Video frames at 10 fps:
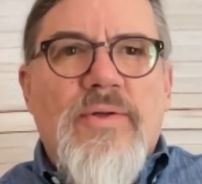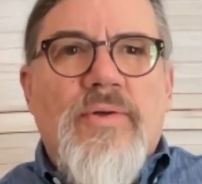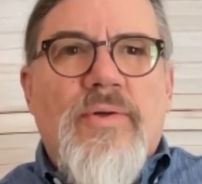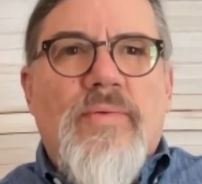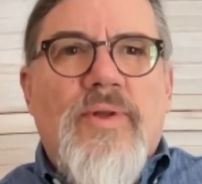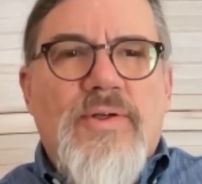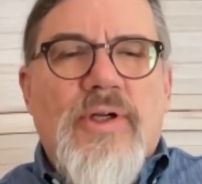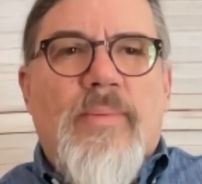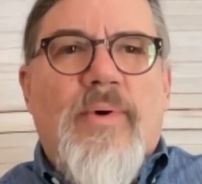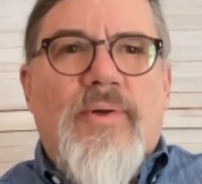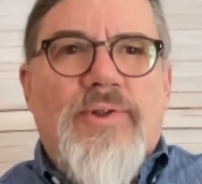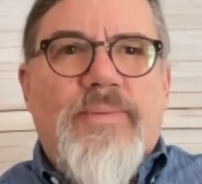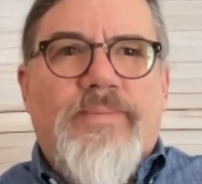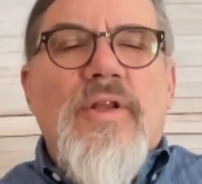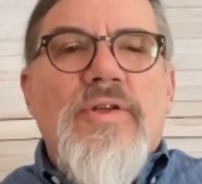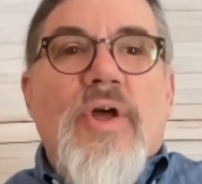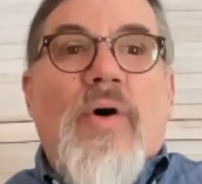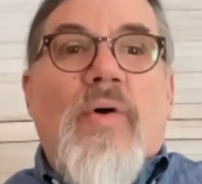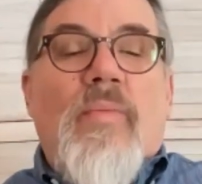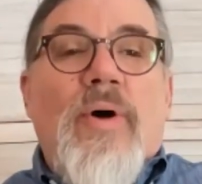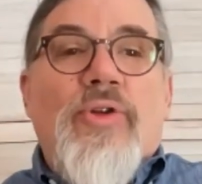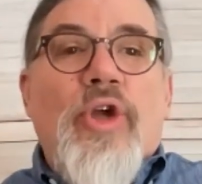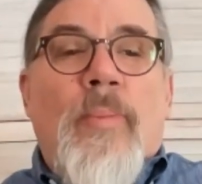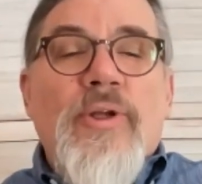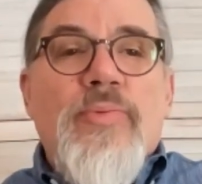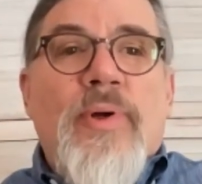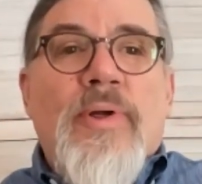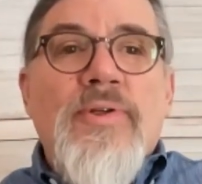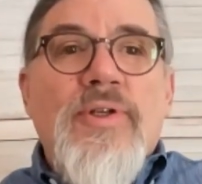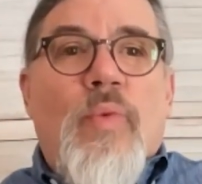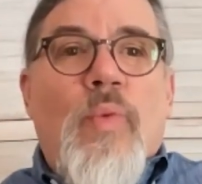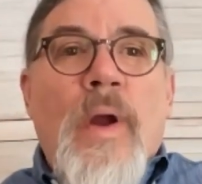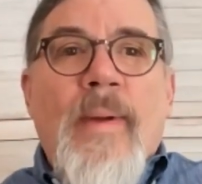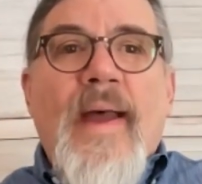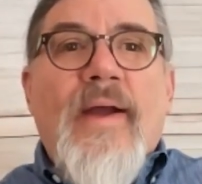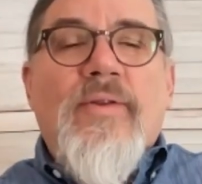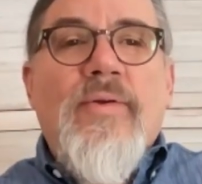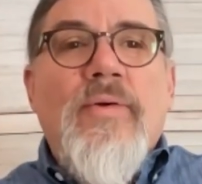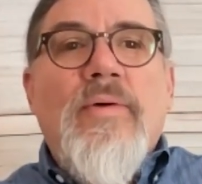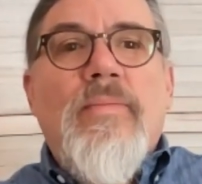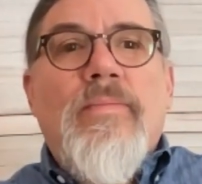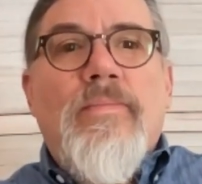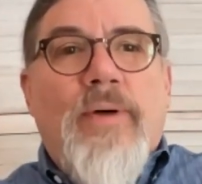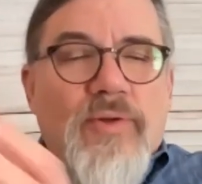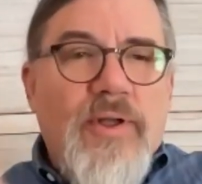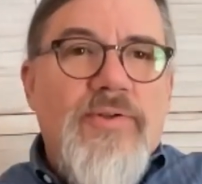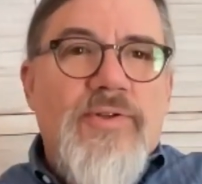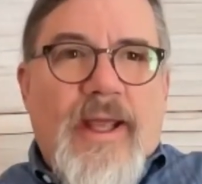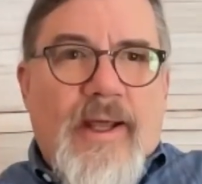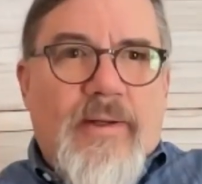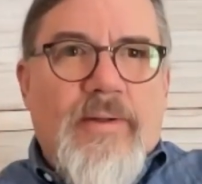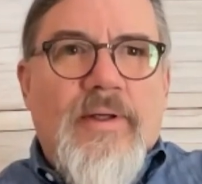new testing approach. So multiomics brings us way back to proteins again.